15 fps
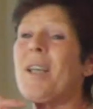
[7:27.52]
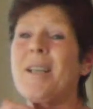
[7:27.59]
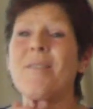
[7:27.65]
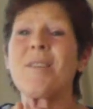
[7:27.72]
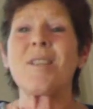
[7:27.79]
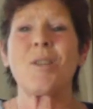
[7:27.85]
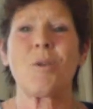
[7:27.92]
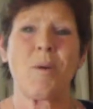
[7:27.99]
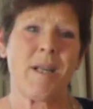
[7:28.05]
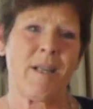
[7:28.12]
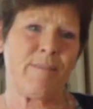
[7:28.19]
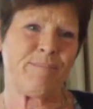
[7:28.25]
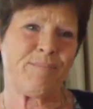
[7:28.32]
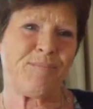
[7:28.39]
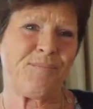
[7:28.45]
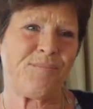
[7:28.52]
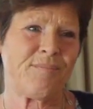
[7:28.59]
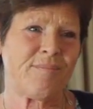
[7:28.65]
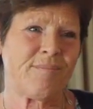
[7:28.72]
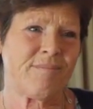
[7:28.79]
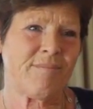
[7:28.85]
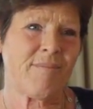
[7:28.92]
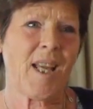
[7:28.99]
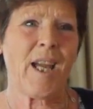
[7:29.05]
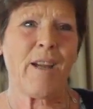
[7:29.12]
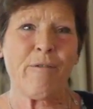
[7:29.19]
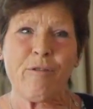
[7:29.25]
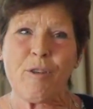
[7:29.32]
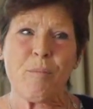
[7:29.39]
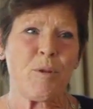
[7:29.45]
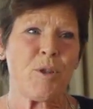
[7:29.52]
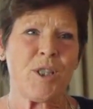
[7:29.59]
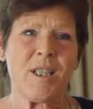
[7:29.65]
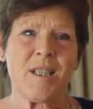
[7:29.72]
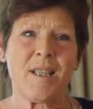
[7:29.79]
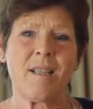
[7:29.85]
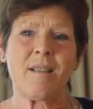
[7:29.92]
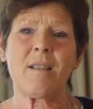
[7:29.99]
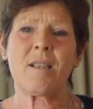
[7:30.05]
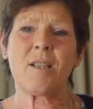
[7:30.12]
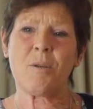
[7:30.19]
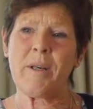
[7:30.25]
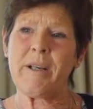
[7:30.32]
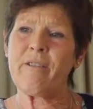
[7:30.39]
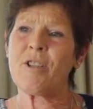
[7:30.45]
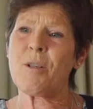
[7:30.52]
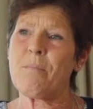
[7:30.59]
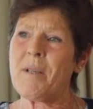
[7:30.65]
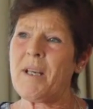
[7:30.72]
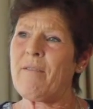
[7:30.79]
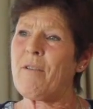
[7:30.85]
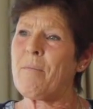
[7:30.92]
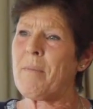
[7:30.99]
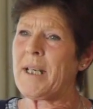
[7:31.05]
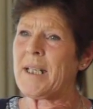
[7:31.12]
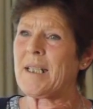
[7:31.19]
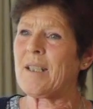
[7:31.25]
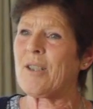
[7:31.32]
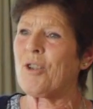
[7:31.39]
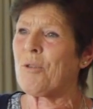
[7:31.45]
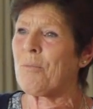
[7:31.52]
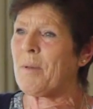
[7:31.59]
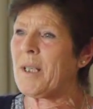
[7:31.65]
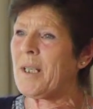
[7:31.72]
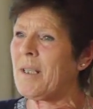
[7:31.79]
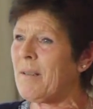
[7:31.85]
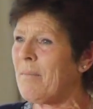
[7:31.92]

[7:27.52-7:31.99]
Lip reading: and the square. Everybody said the square is a bit of a mess and could be